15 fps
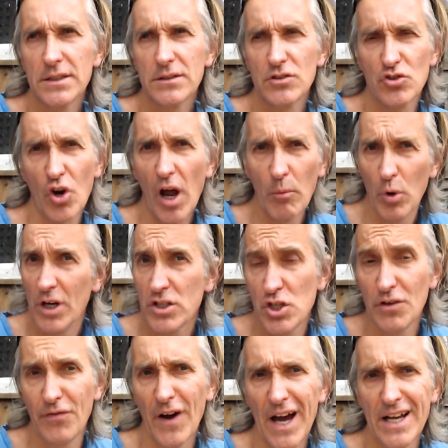try and work
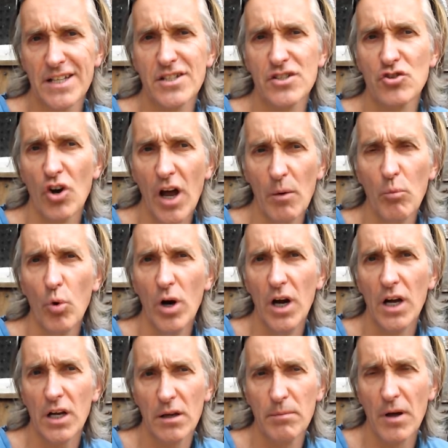too fast. Try and
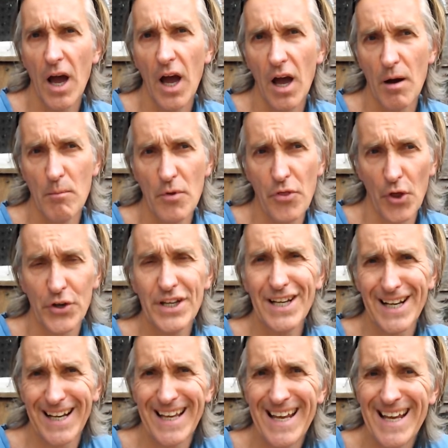work
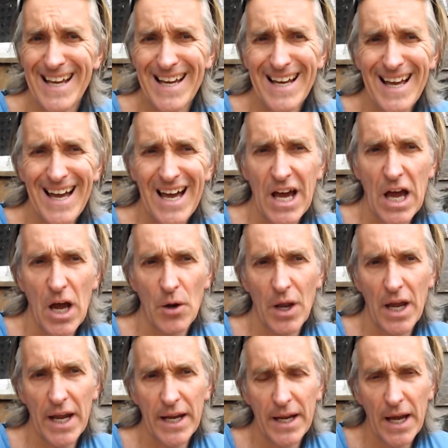methodically.
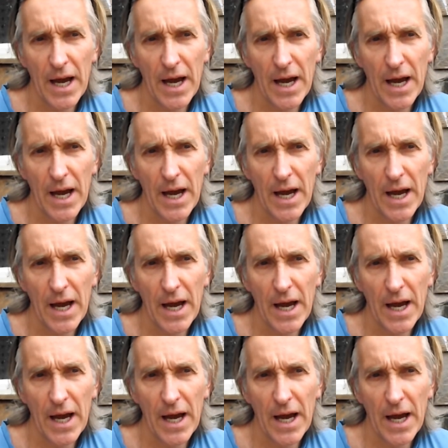Okay,